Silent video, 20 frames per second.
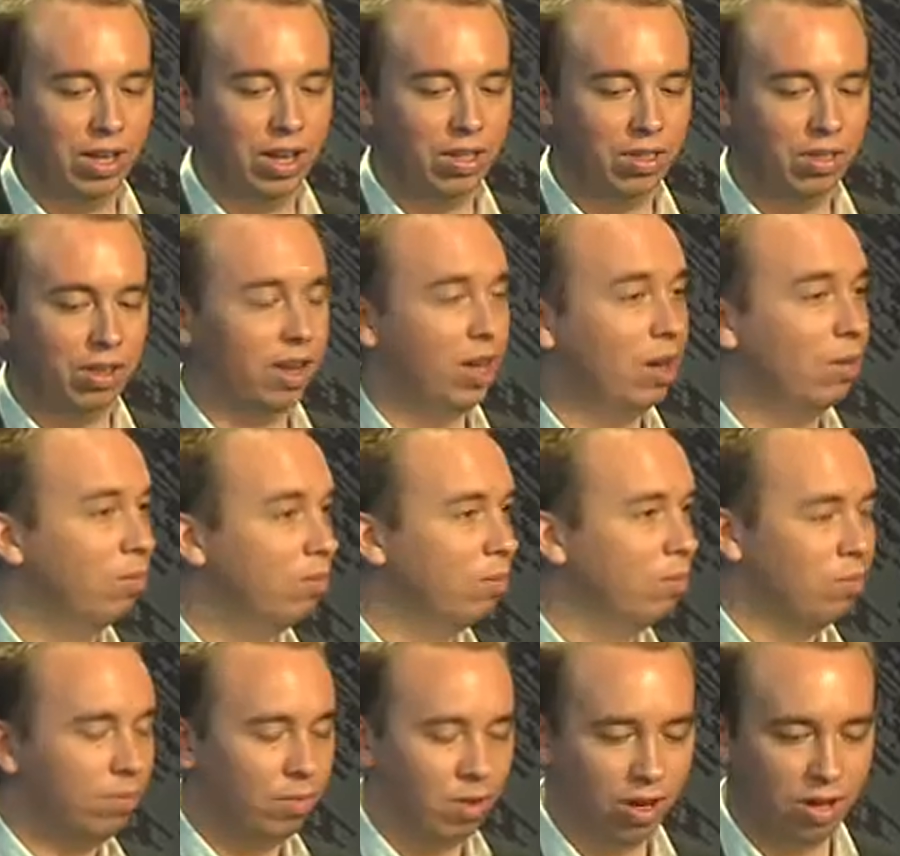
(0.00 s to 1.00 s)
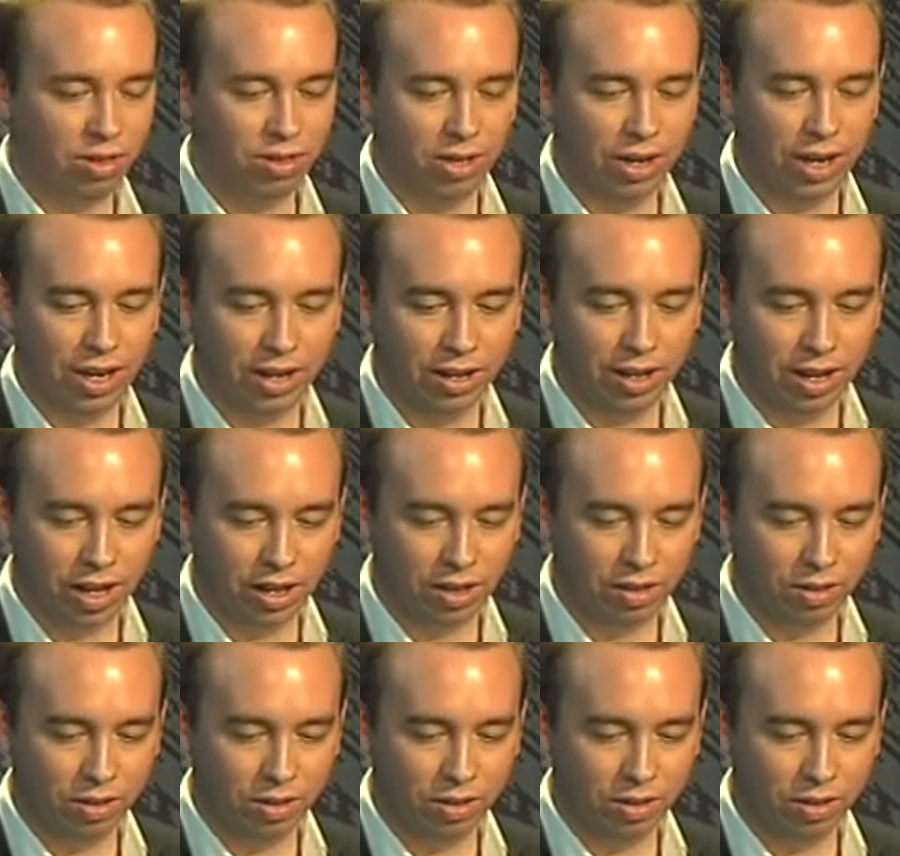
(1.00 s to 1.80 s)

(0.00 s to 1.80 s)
the internet and select that.